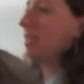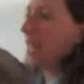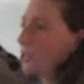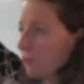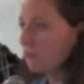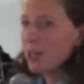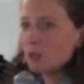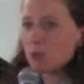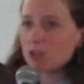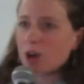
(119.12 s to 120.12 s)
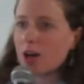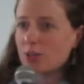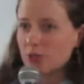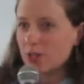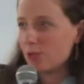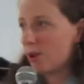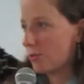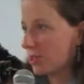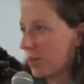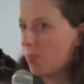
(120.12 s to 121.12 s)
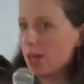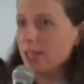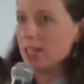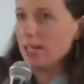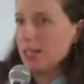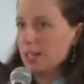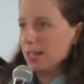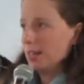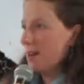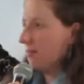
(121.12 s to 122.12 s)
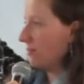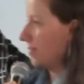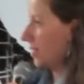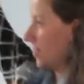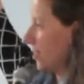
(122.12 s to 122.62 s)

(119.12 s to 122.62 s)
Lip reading: like you're friends with a doctor or you know someone? Oh, that's